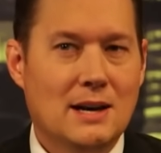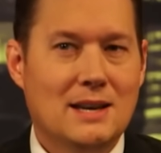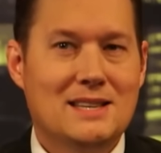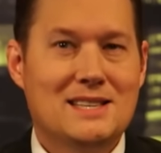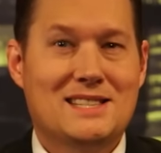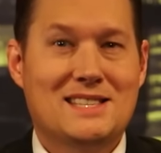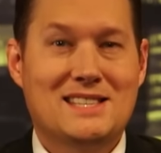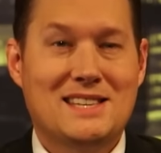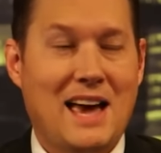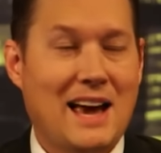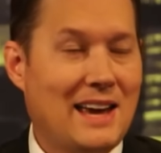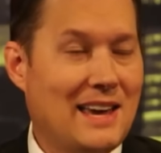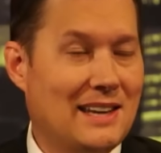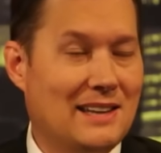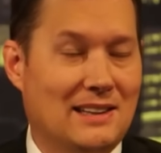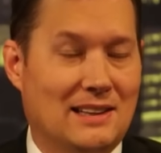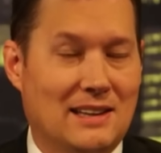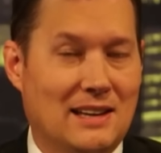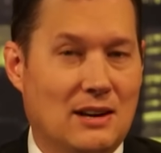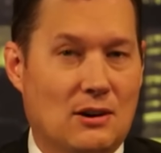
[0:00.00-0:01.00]

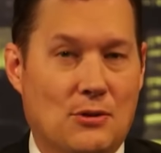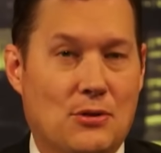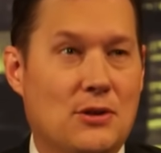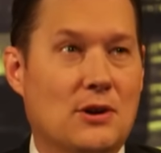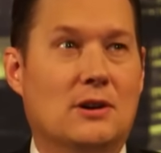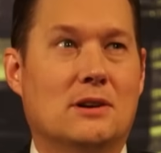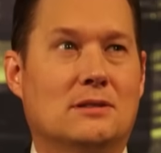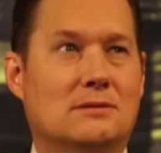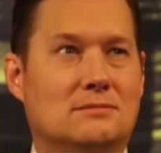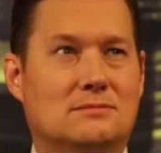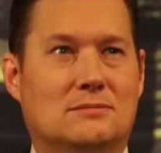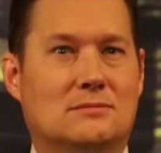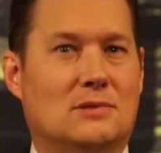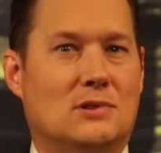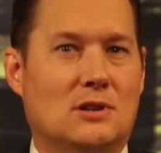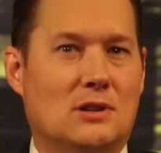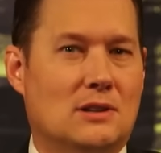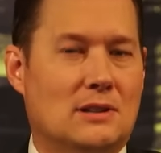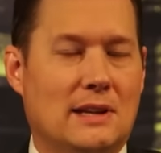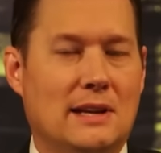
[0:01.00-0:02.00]
Secondly, or
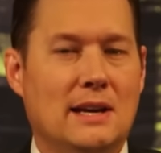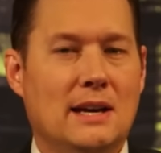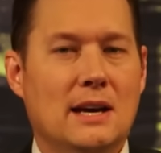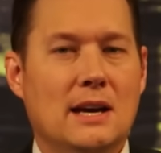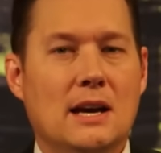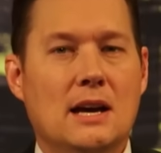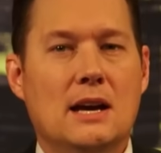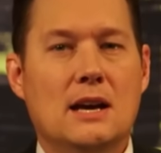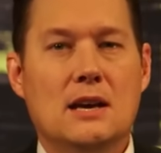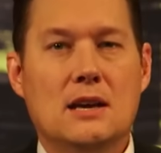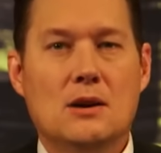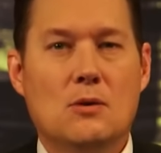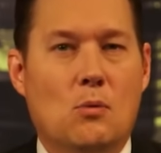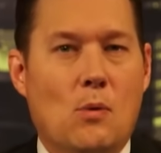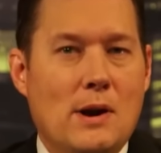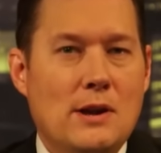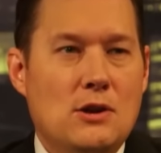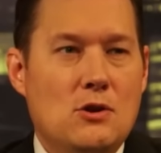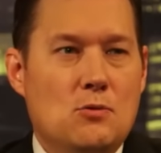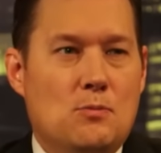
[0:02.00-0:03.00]
thirdly,
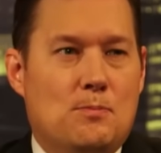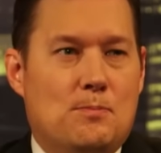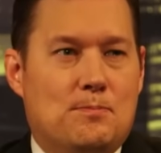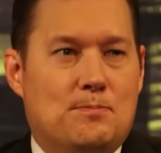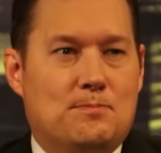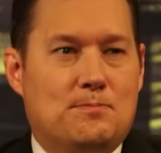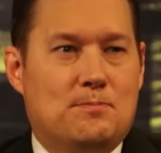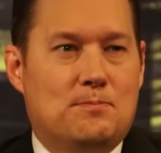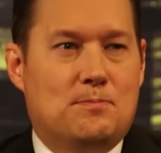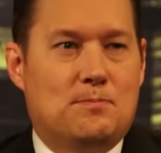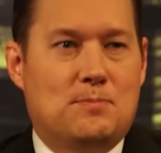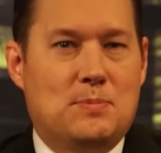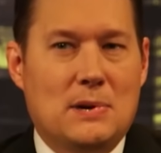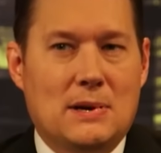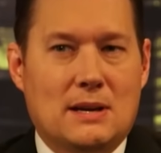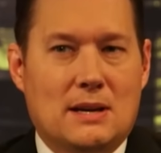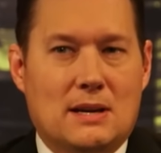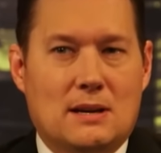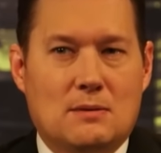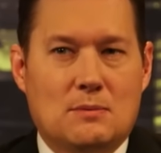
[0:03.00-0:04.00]
when you
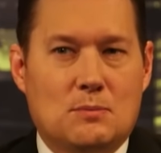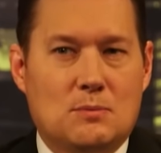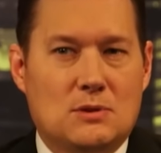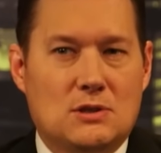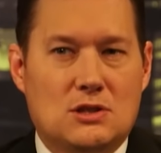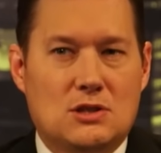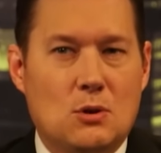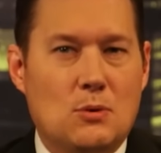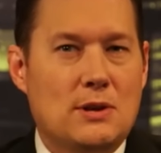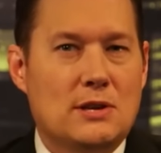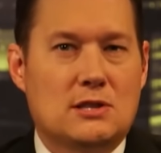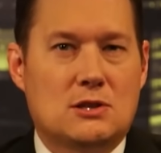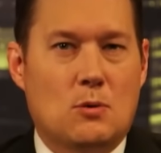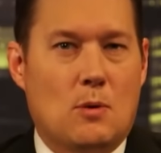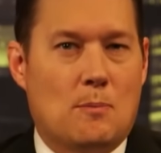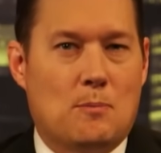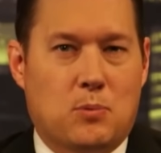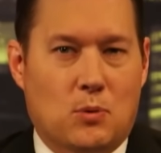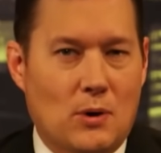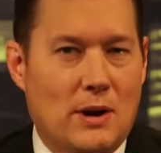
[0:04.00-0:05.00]
do this to
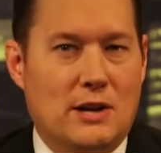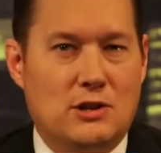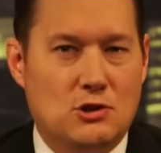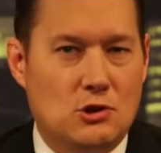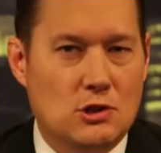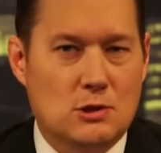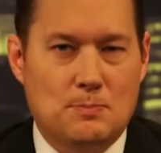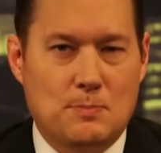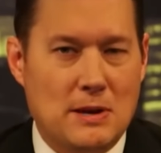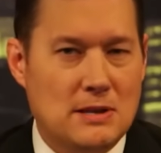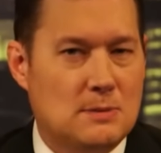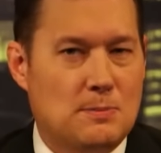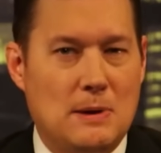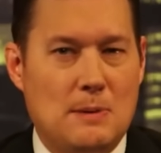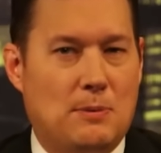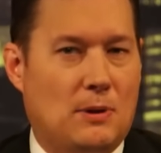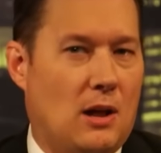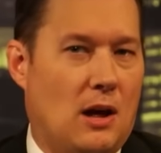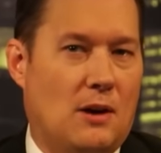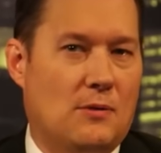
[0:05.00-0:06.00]
a bridge, you just piss
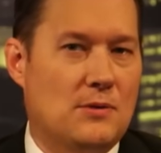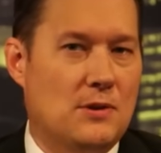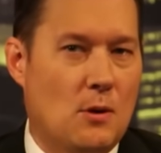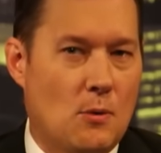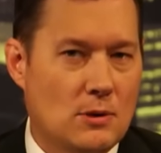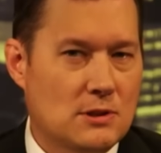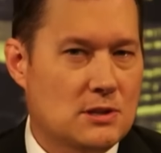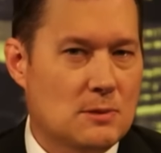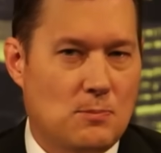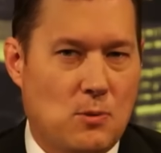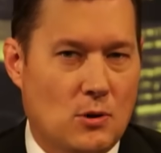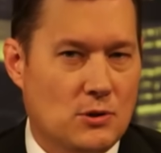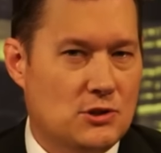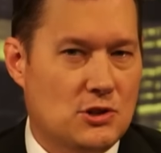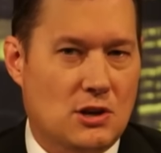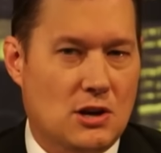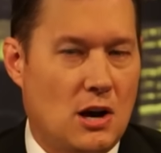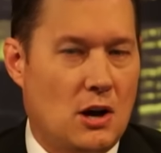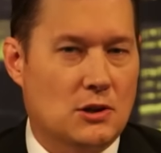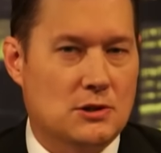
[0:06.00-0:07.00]
people off. No one supports
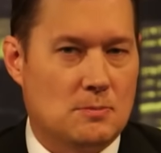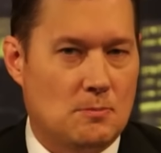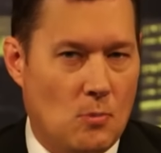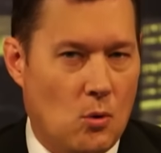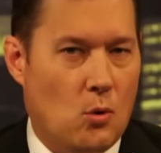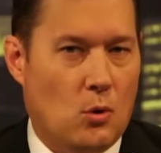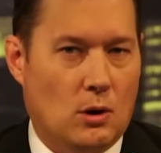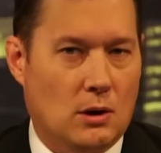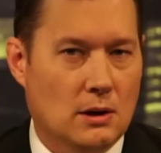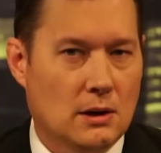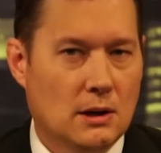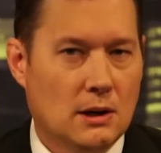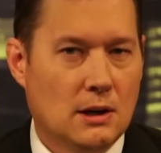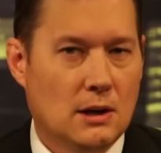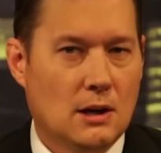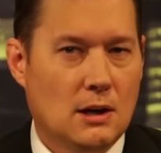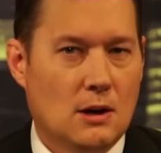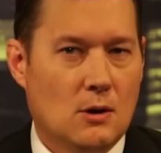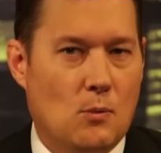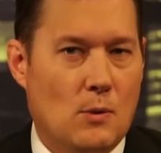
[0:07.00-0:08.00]
your cause more
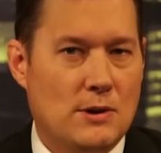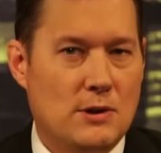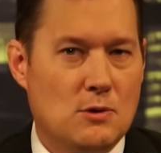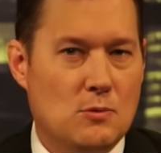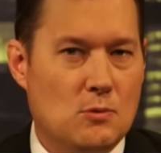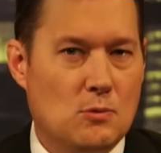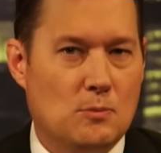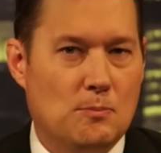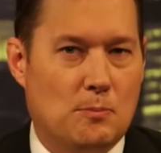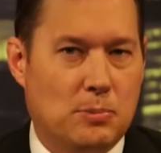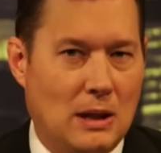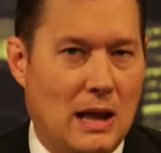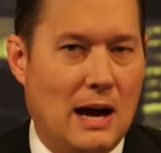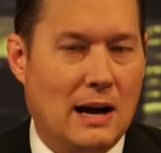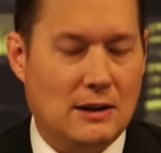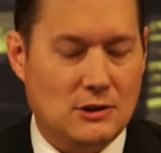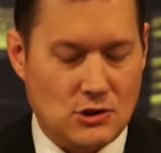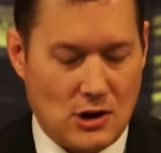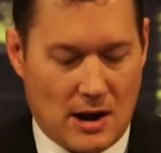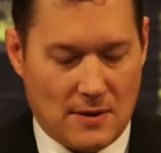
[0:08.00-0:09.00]
when you
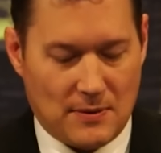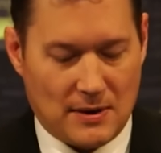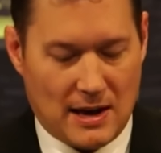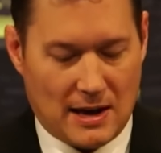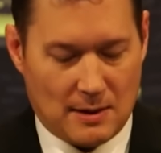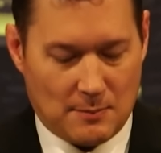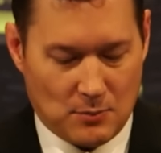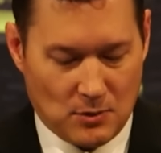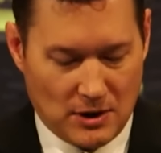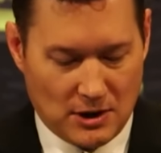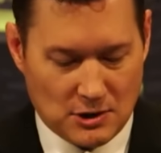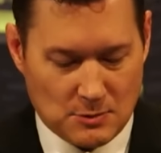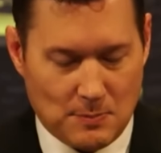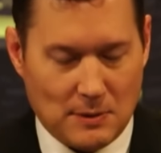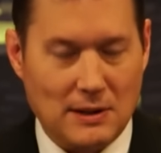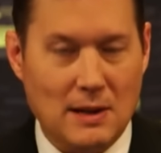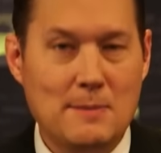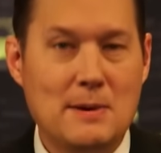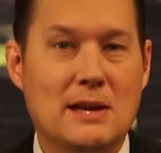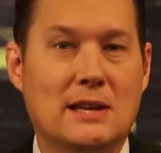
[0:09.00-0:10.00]
block traffic at a bridge.
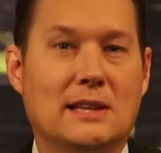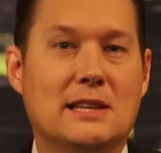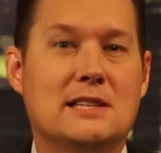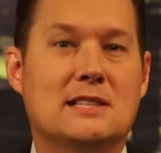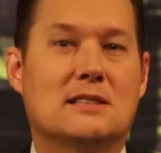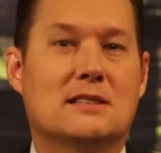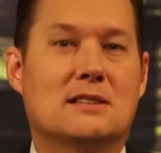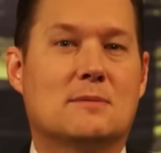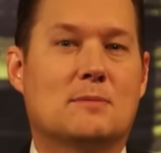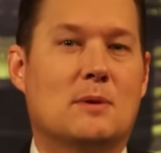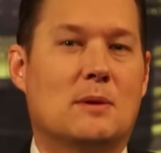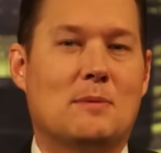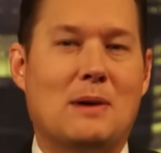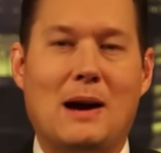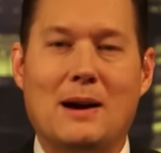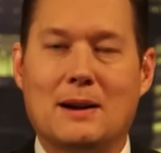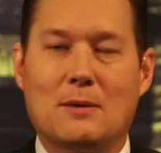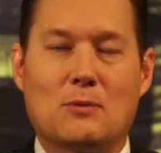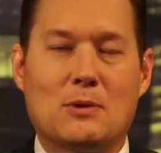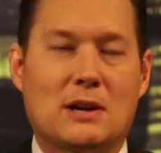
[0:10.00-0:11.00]
But let me at least, I'm
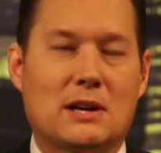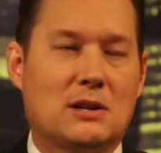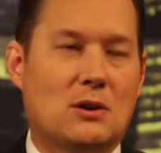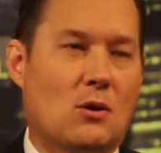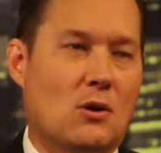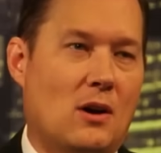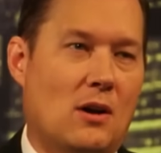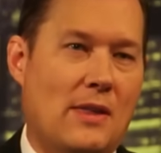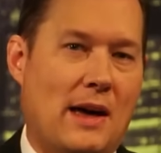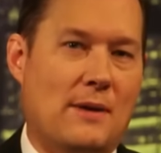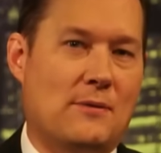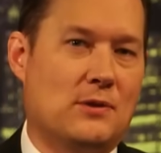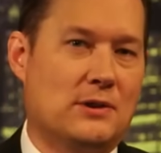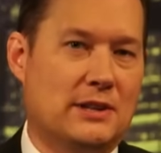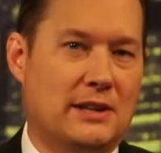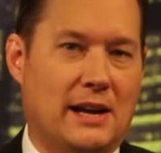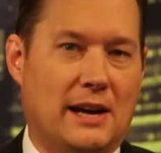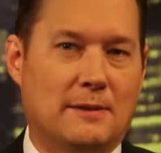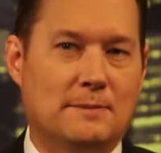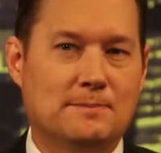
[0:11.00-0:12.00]
going to ignore all that for
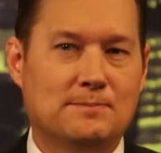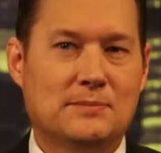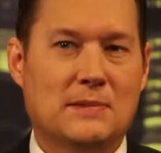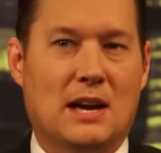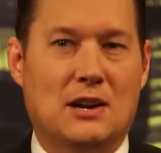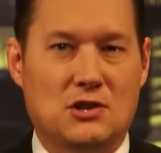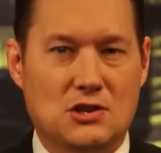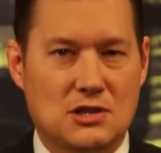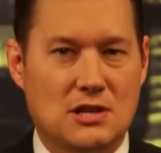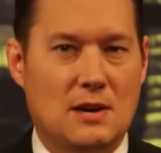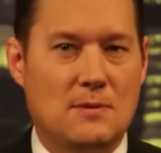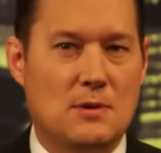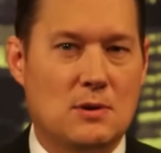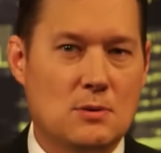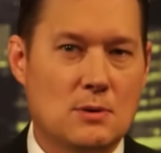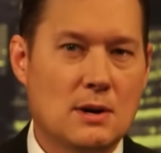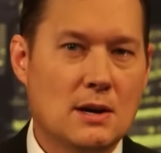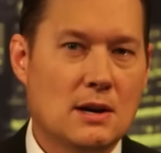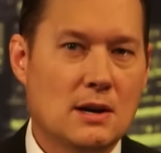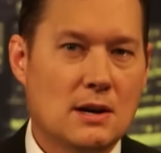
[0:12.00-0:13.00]
today and just give
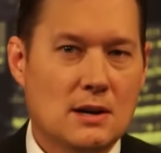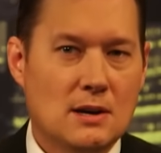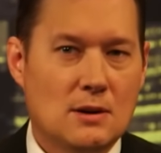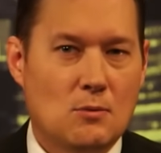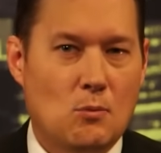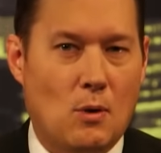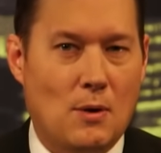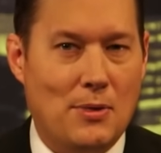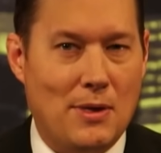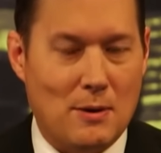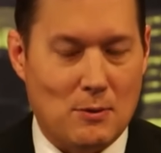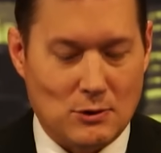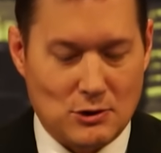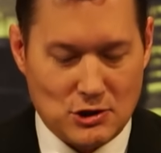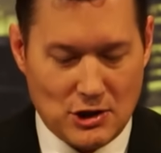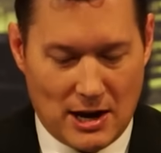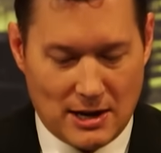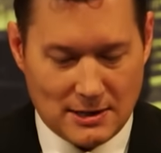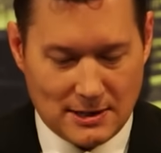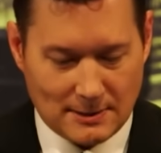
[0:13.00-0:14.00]
you what they were
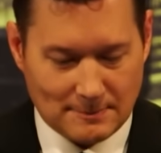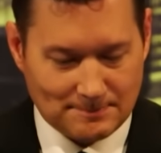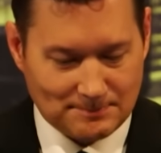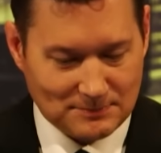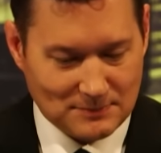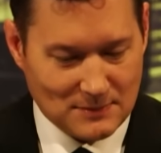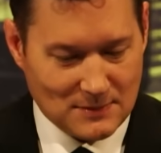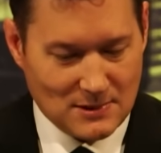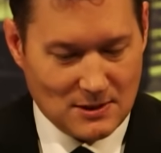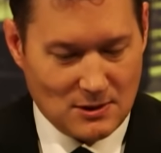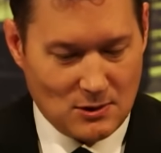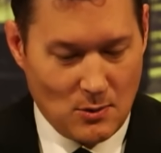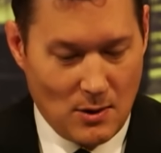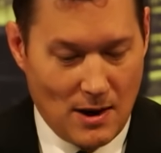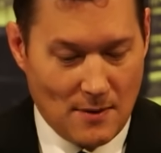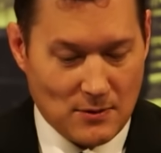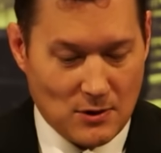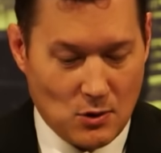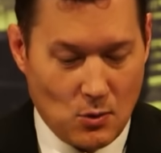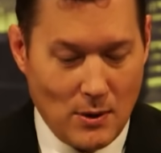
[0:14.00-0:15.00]
chanting. You
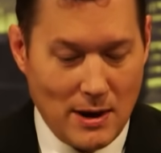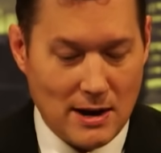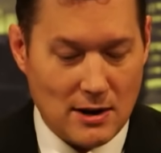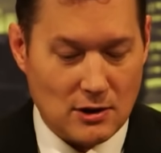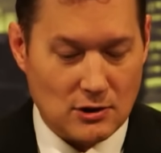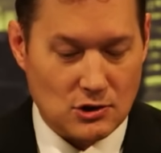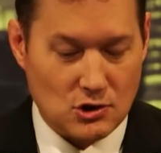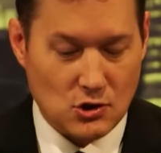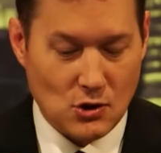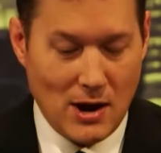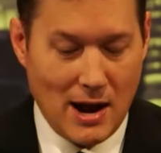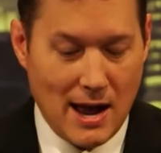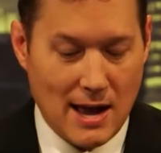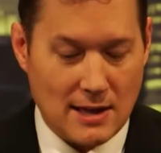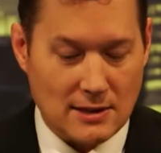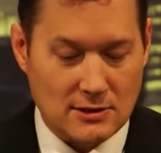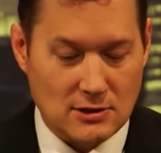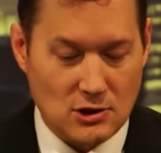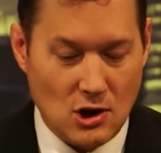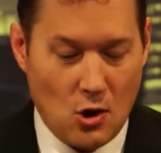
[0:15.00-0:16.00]
have queer,
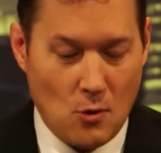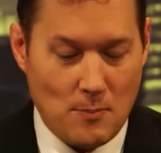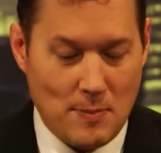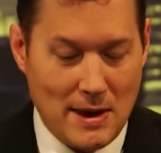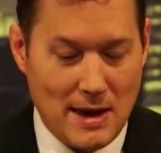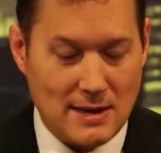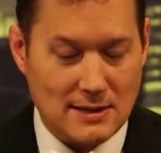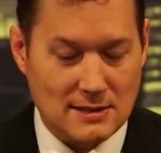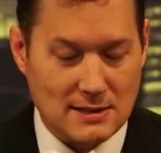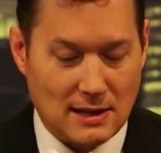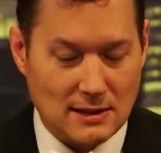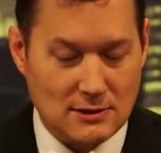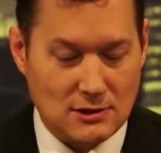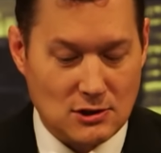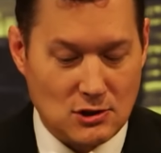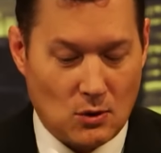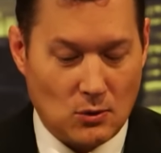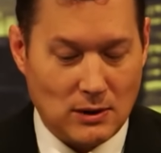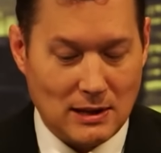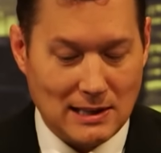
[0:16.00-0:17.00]
trans, no peace on
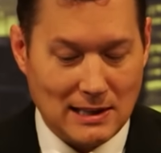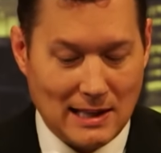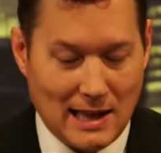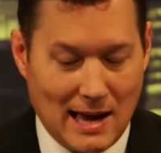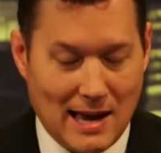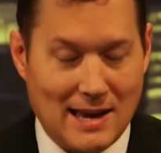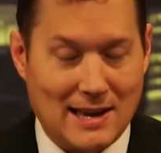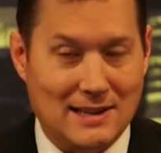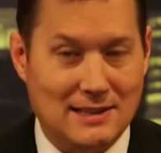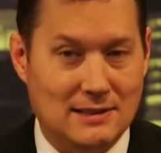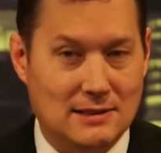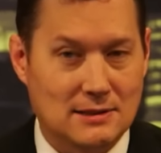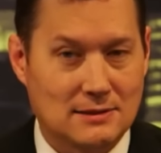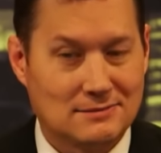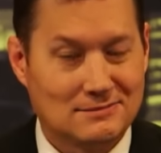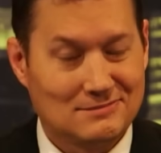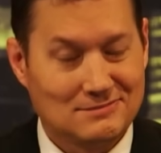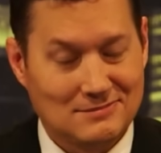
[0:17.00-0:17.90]
stolen land.